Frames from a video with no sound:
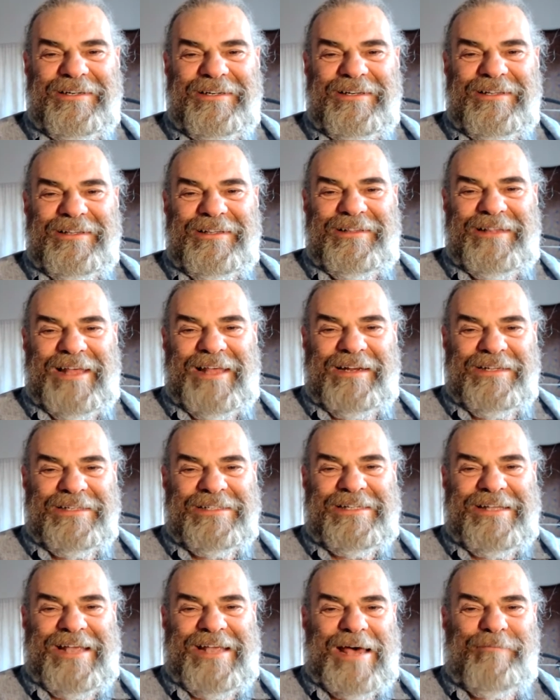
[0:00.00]
that
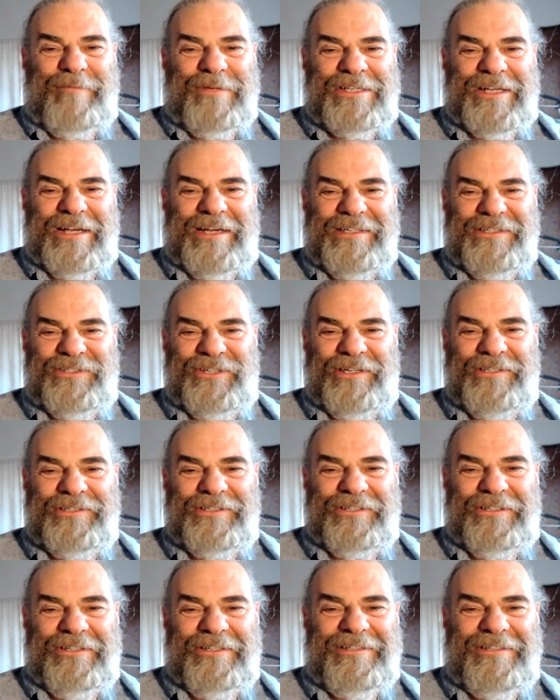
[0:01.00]
is the Amazon
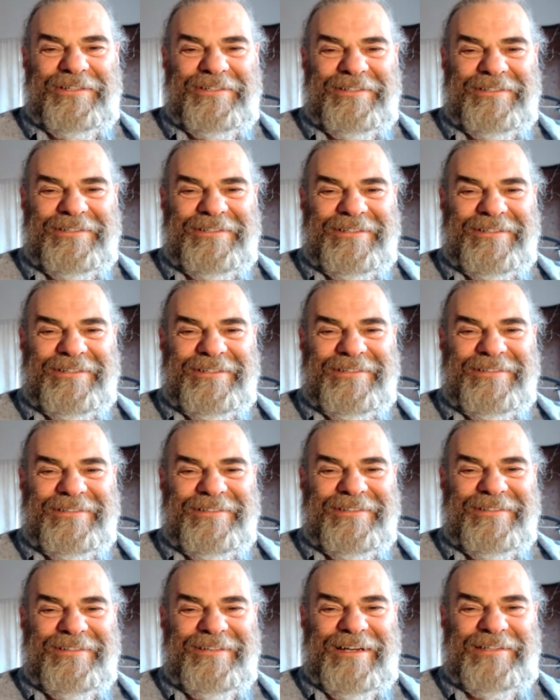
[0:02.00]
jungle,
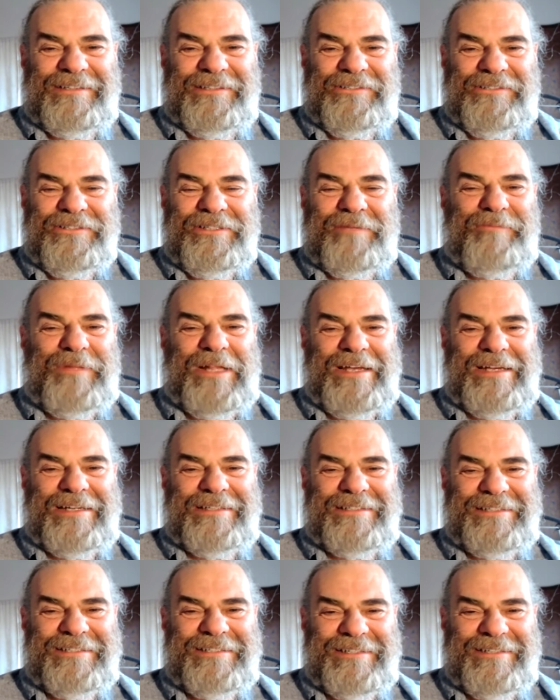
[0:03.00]
and learn the
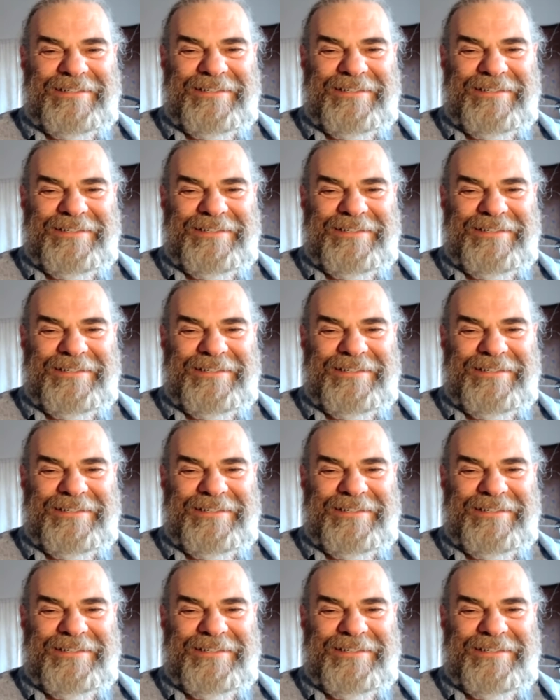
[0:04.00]
plants.